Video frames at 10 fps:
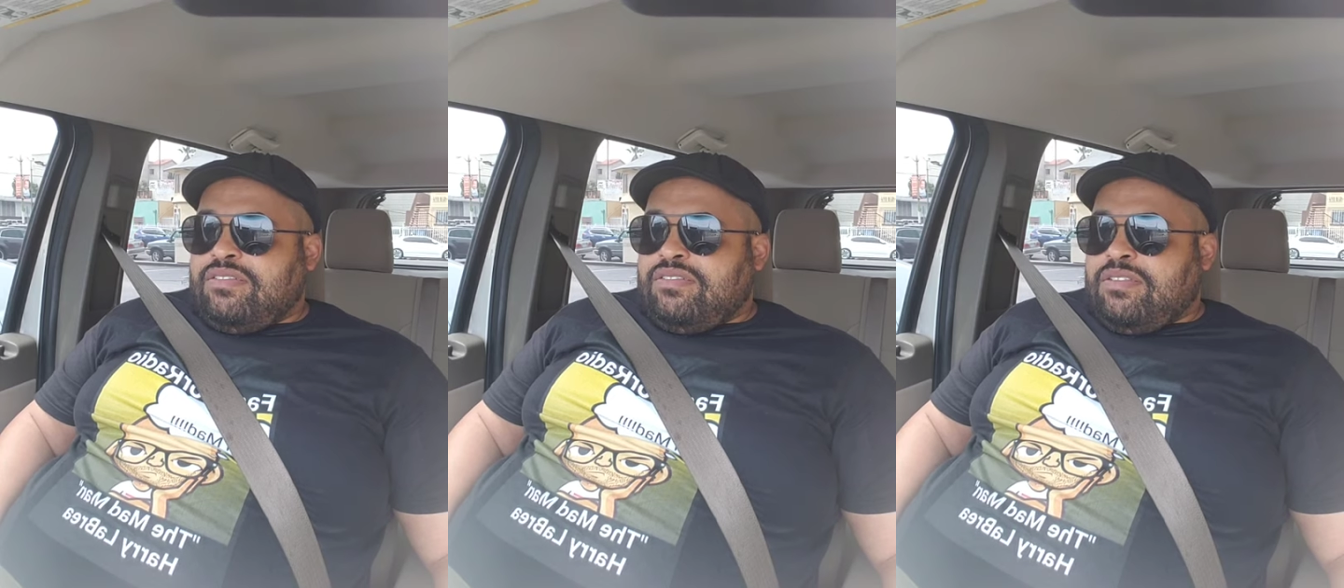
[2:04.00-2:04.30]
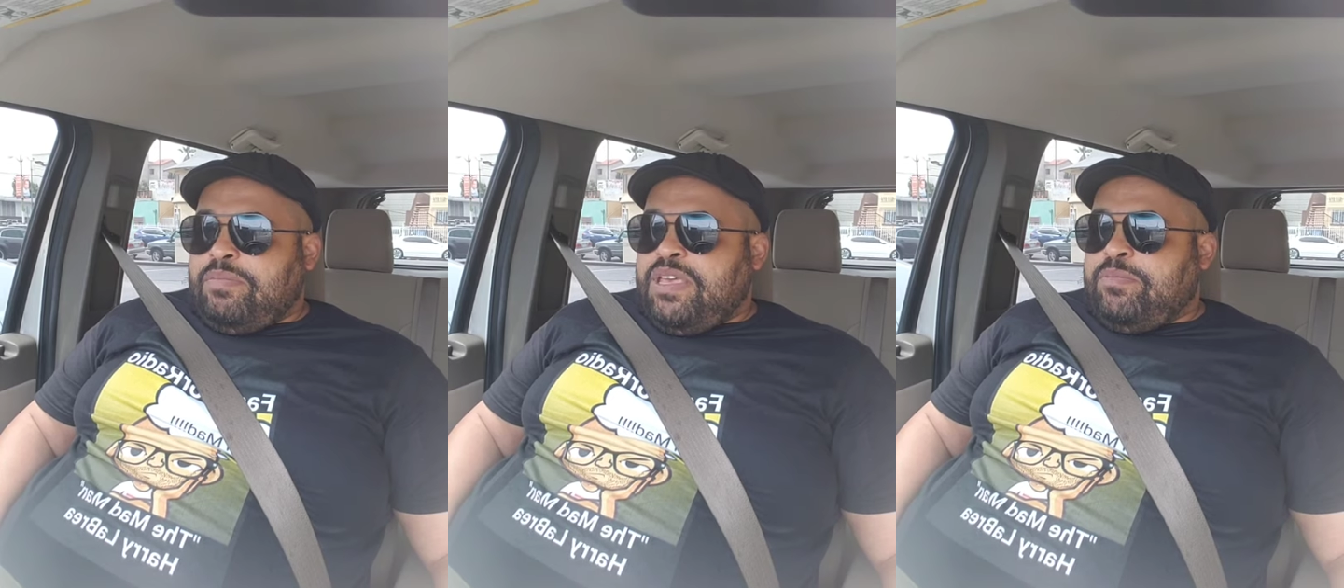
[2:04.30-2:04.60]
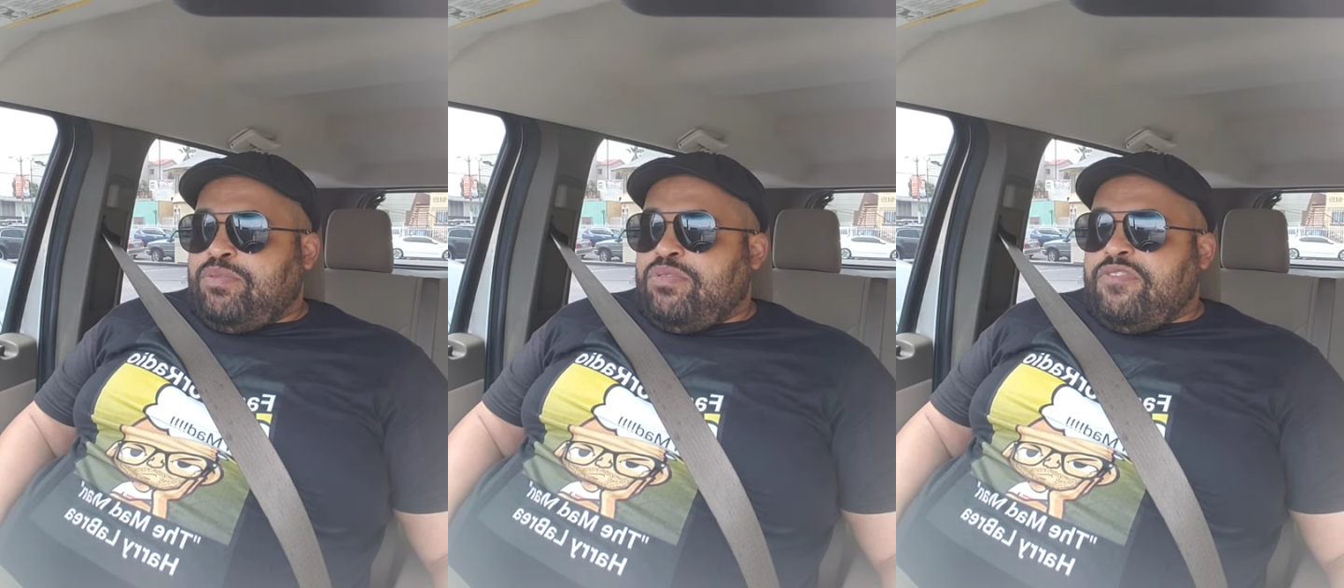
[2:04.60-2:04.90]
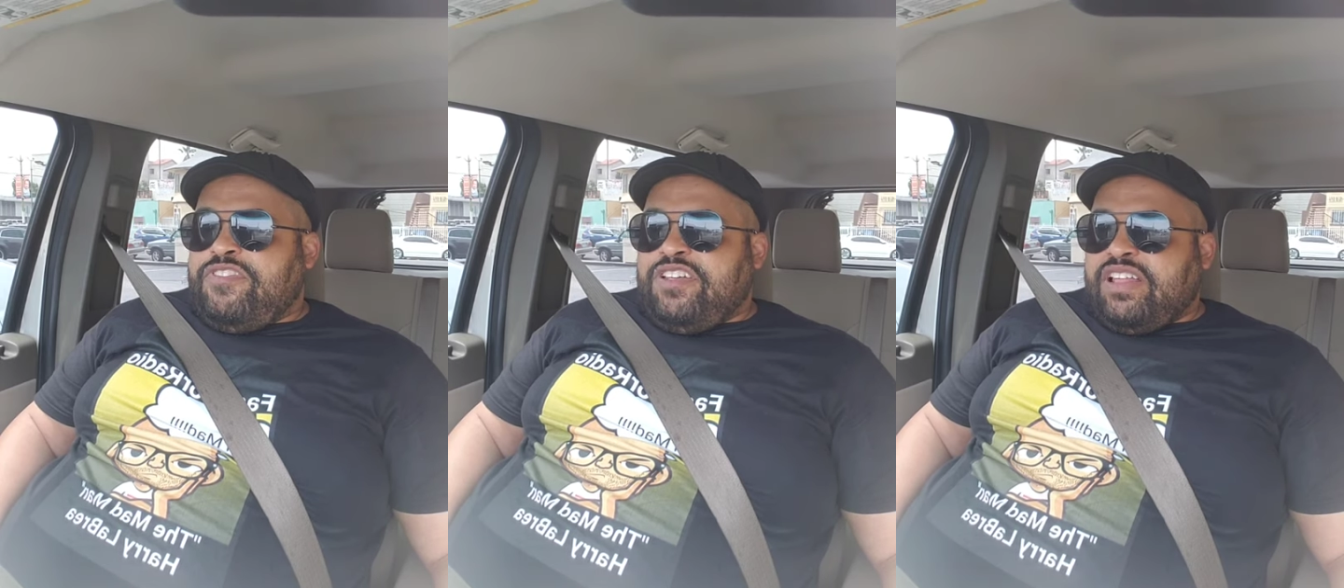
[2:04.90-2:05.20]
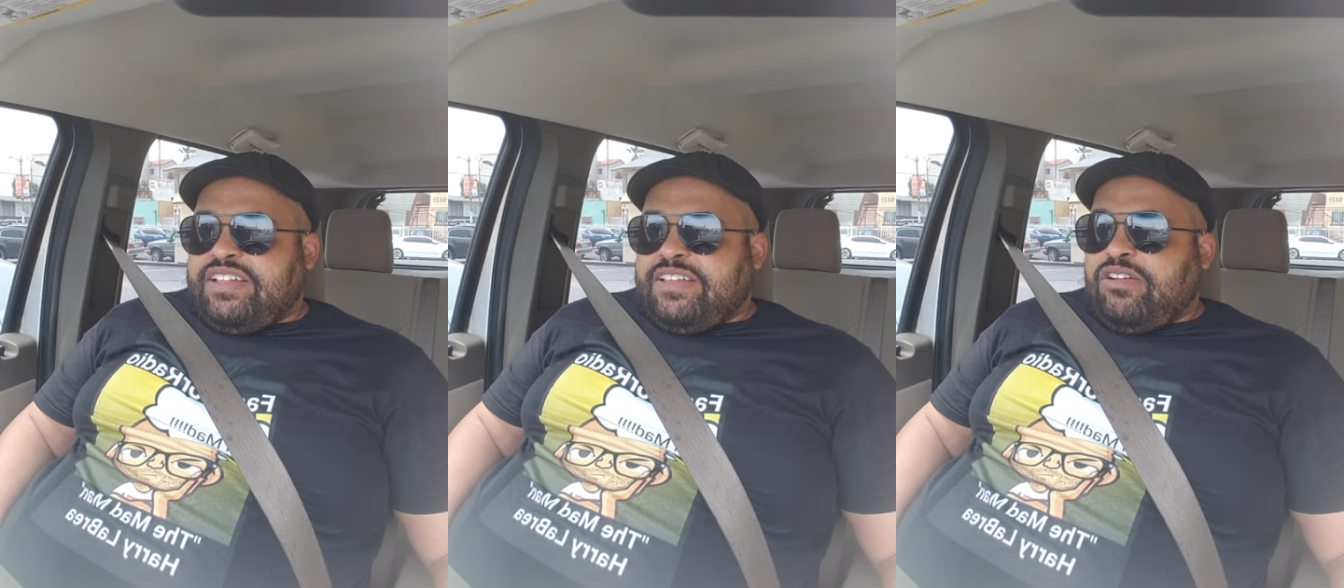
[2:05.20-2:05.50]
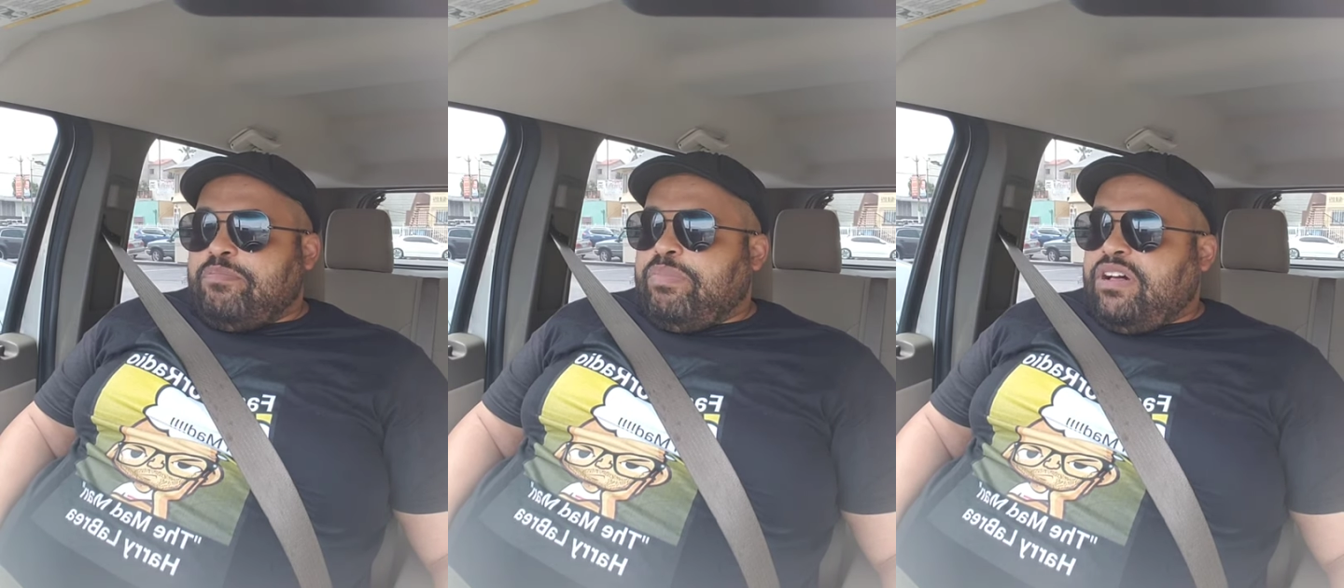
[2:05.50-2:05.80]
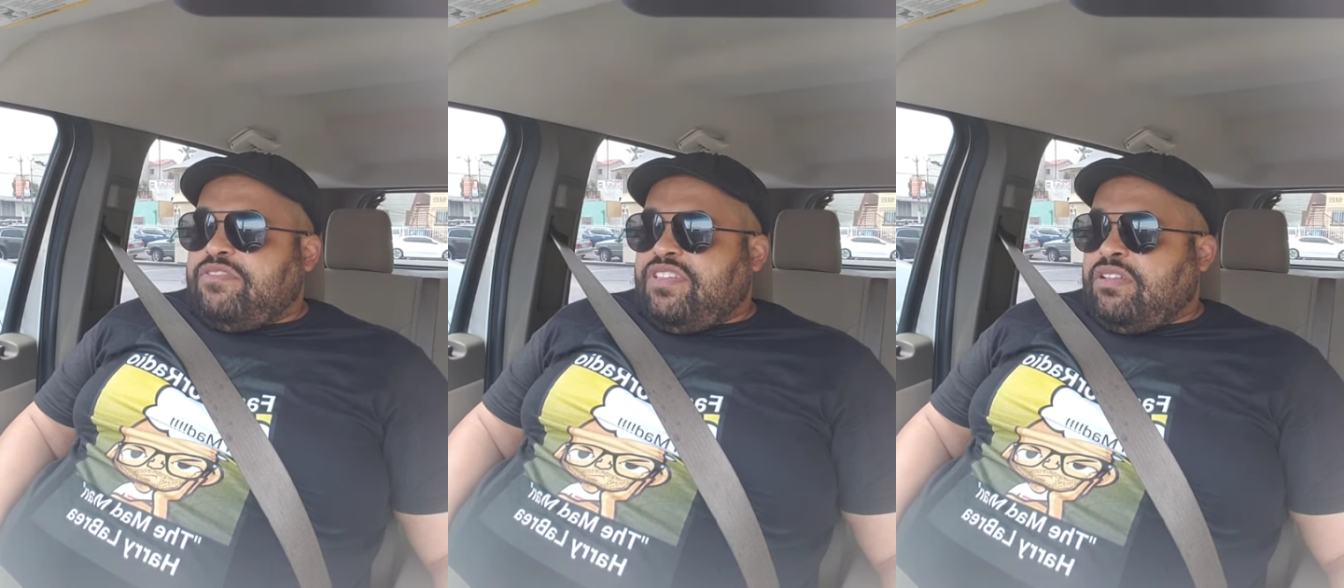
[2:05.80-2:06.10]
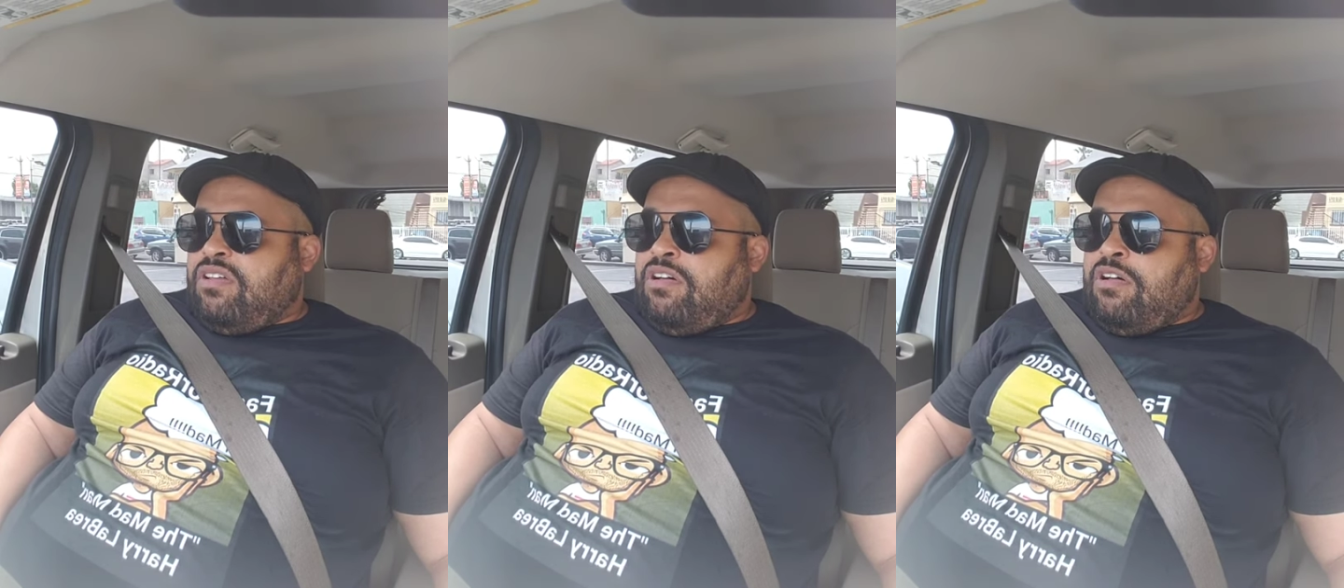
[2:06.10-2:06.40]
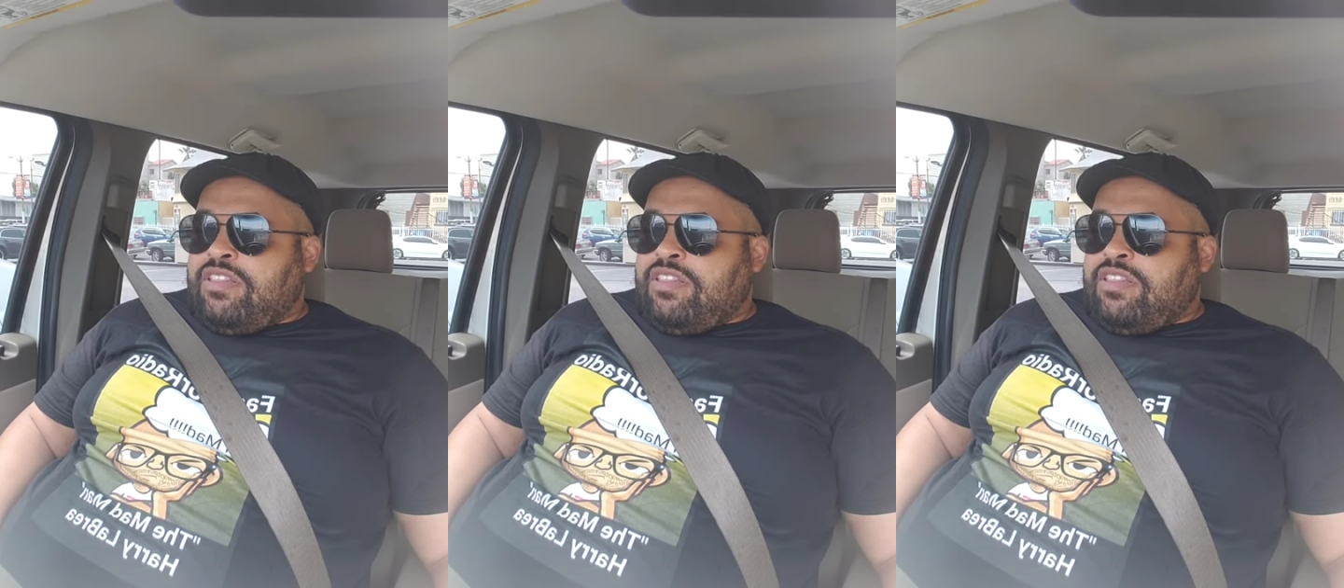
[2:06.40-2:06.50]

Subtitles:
the people who feel like they're above the law,